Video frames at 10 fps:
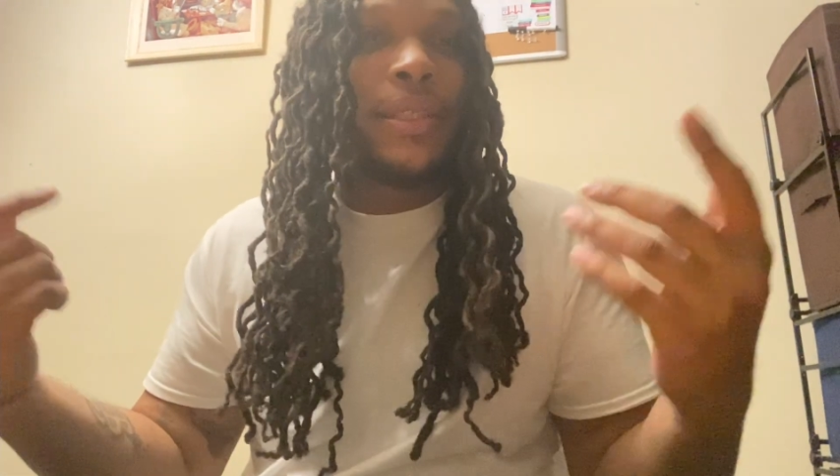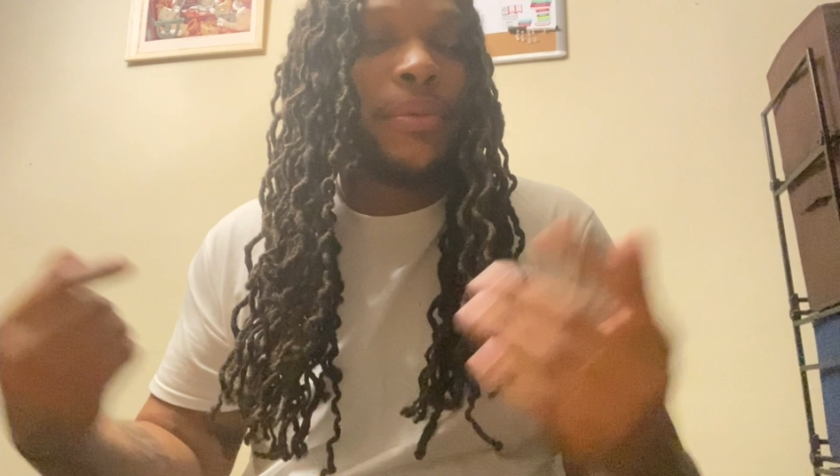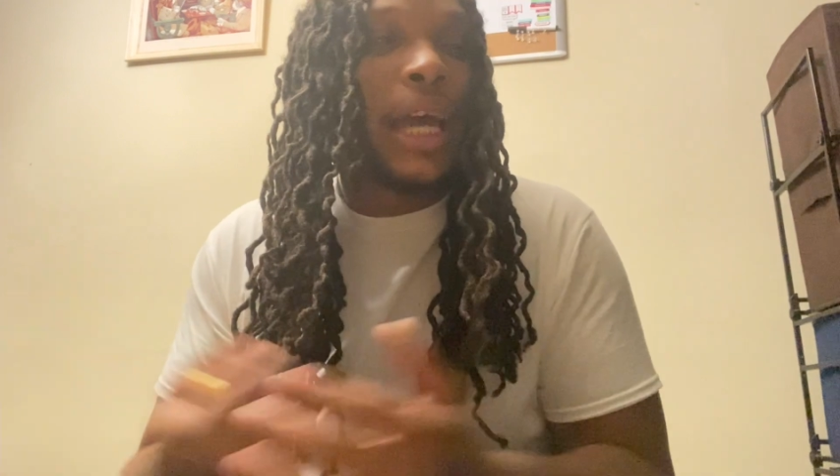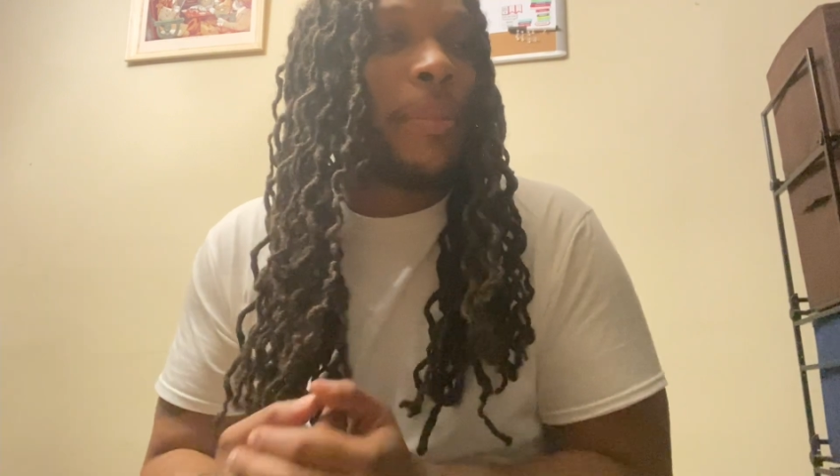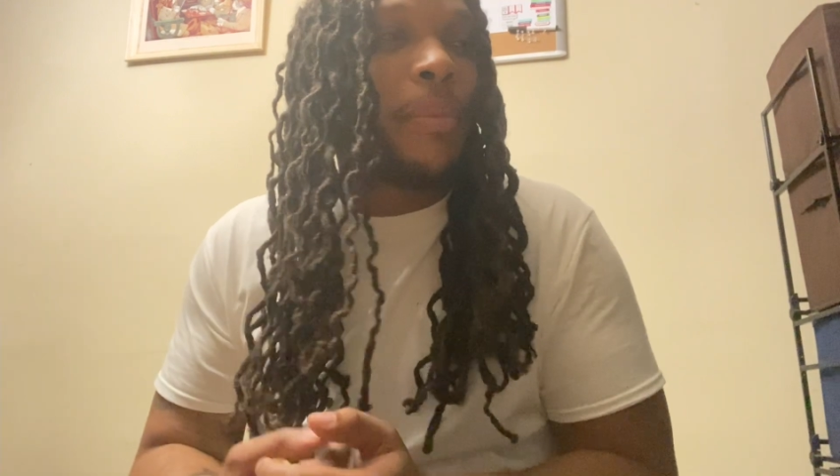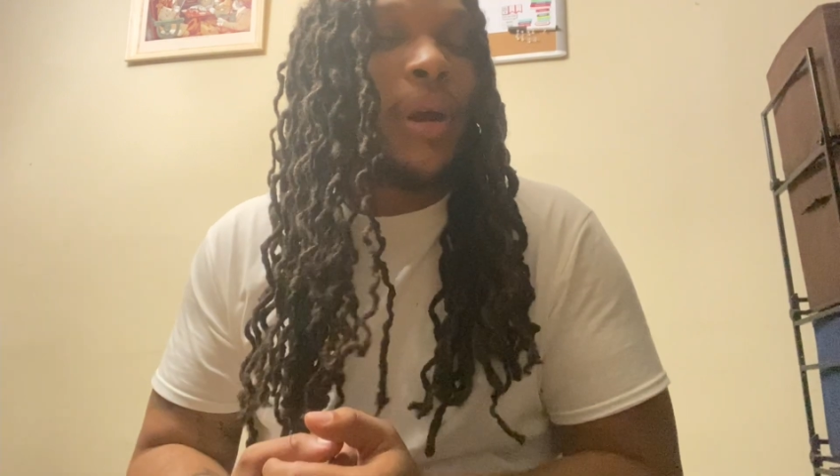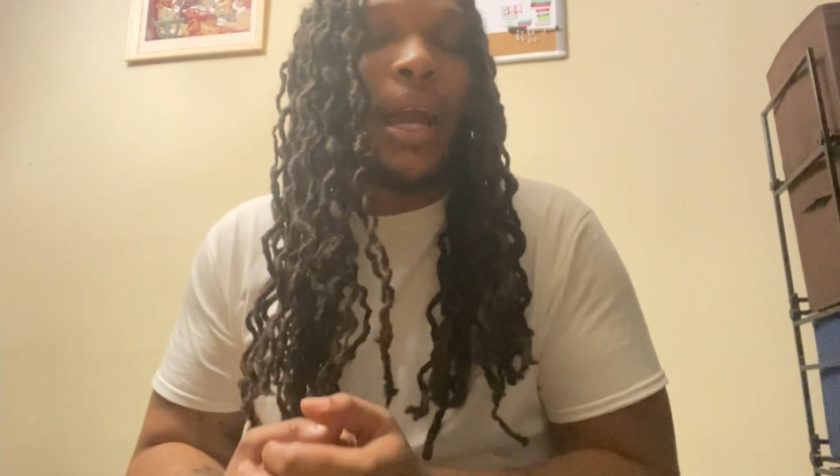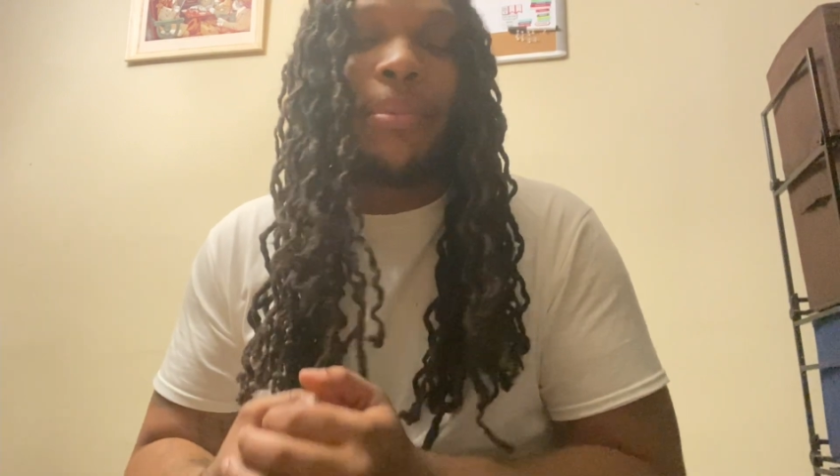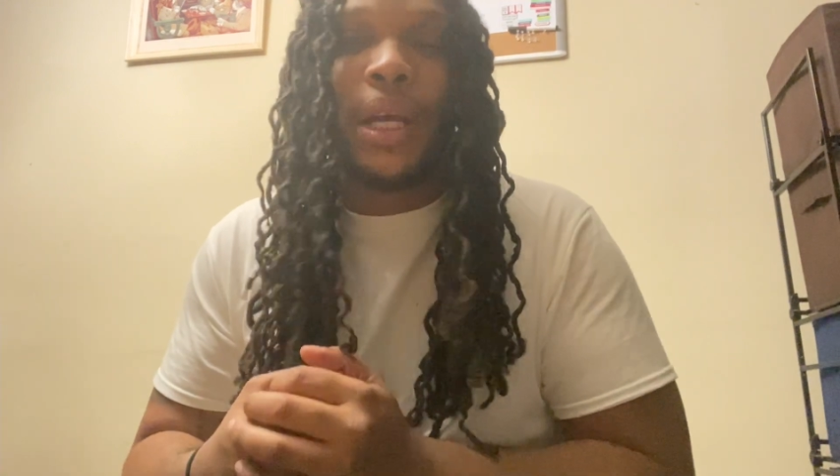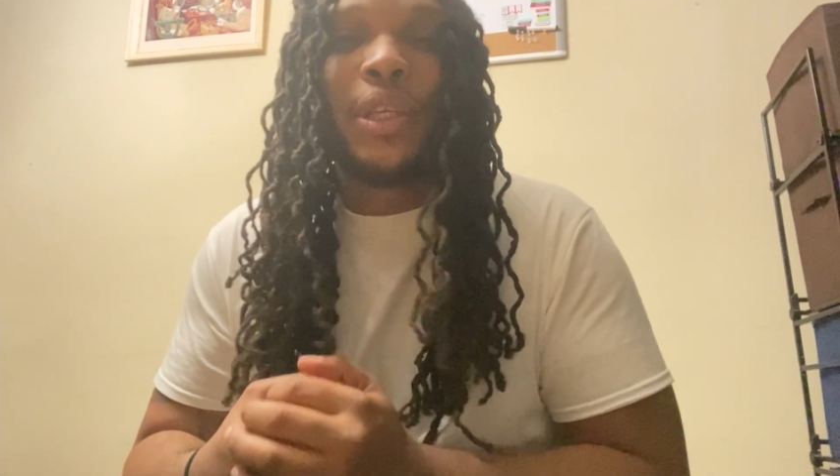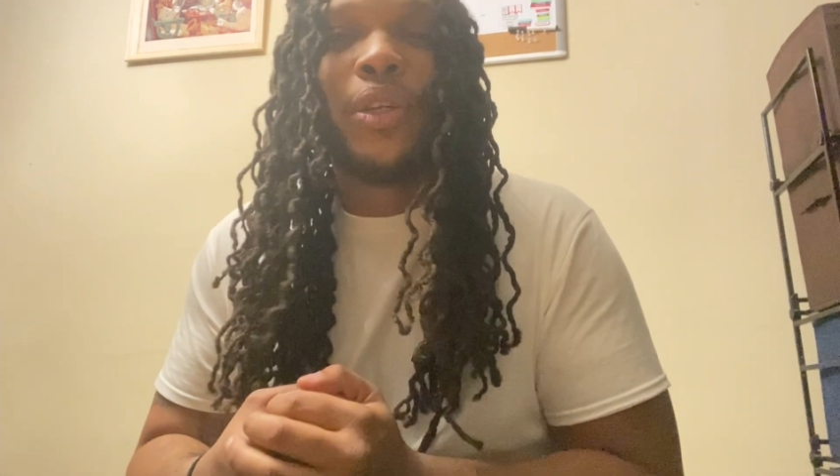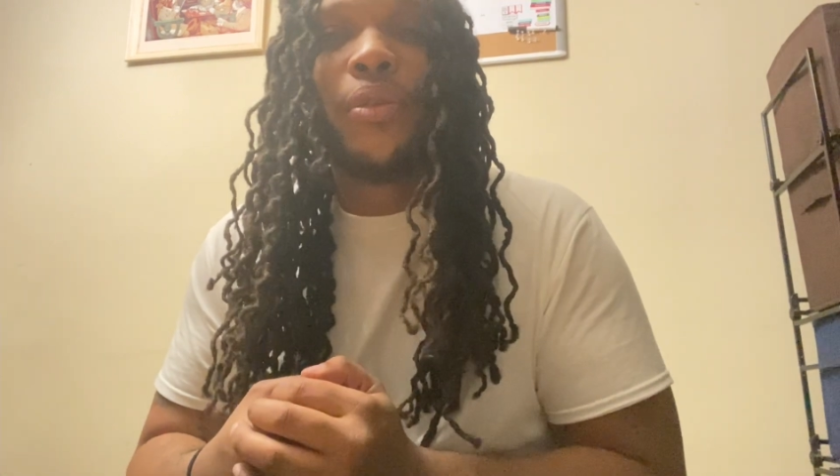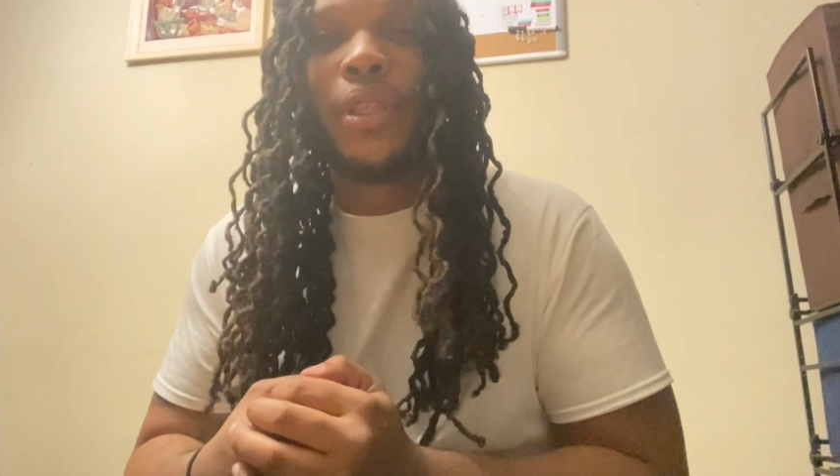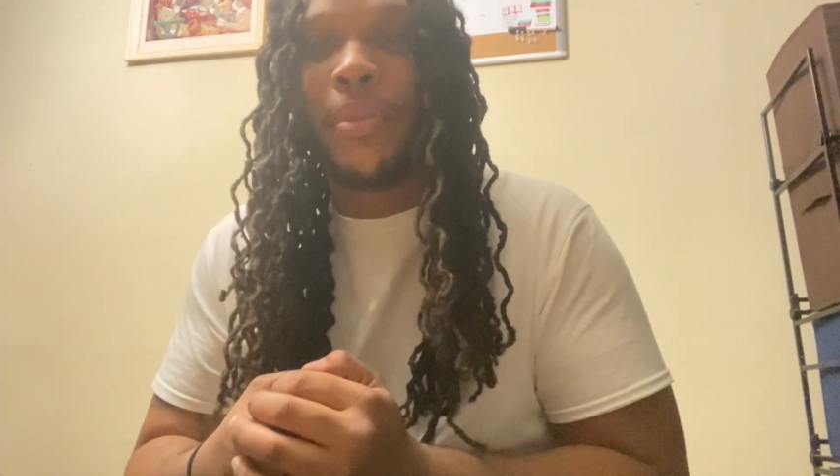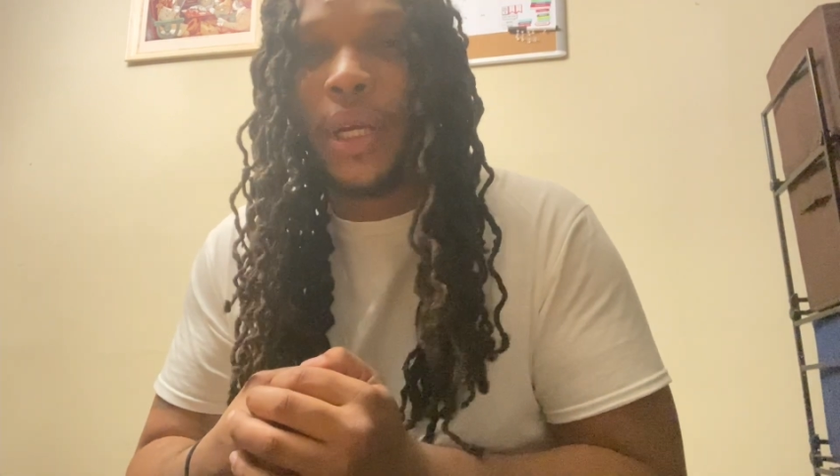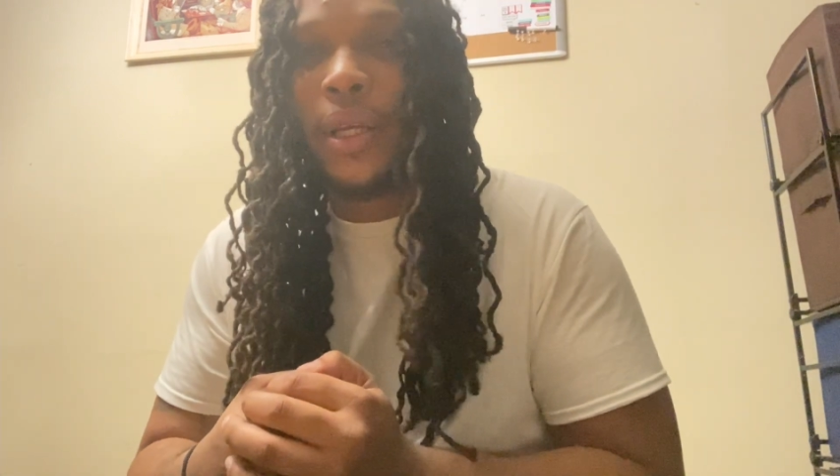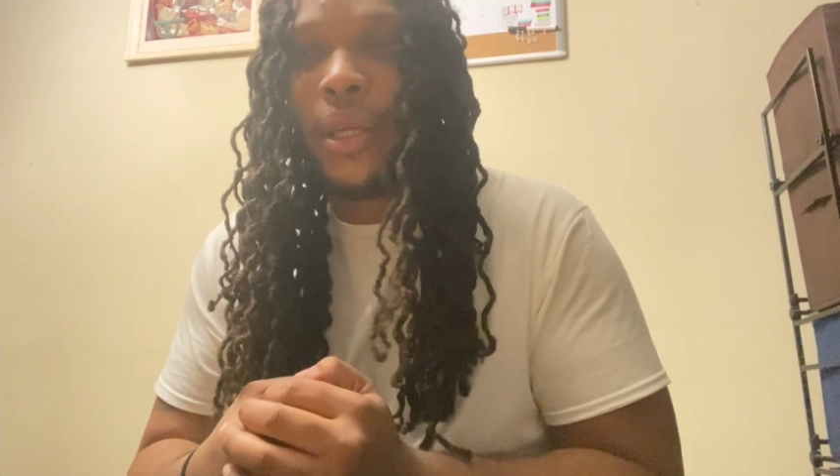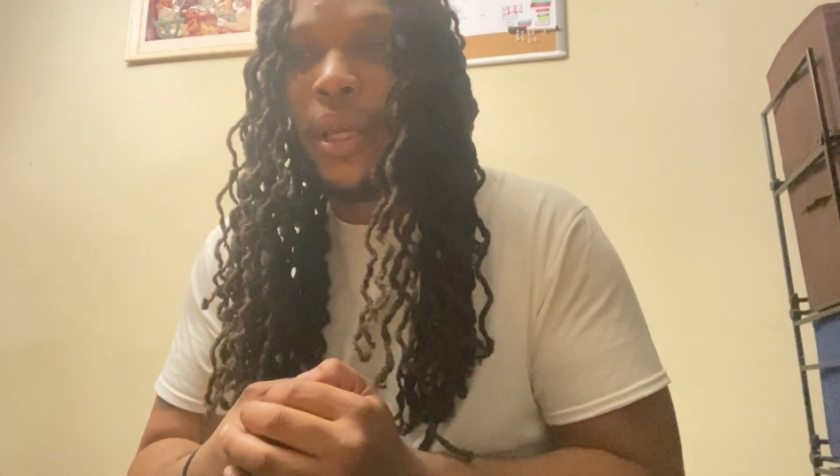some type of brain, bro, use it, bro.